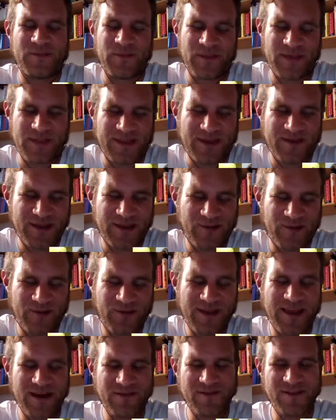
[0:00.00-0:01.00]
I
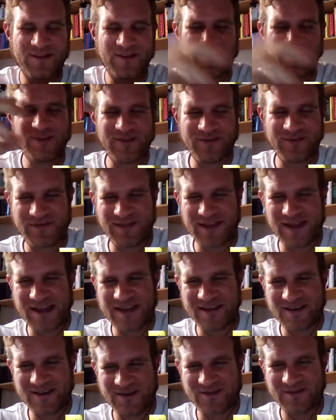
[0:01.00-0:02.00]
mean, we have it on the
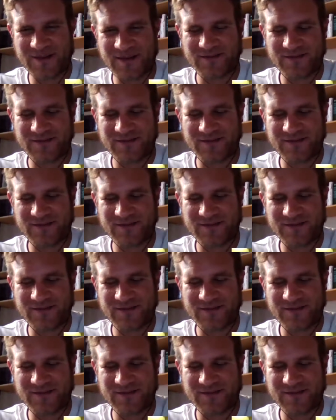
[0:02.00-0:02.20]
flyer.